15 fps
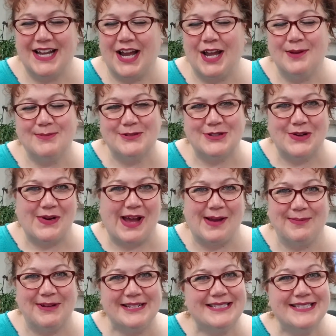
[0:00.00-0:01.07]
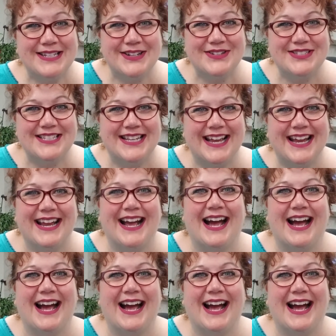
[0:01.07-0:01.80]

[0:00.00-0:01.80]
I am so happy to see you today.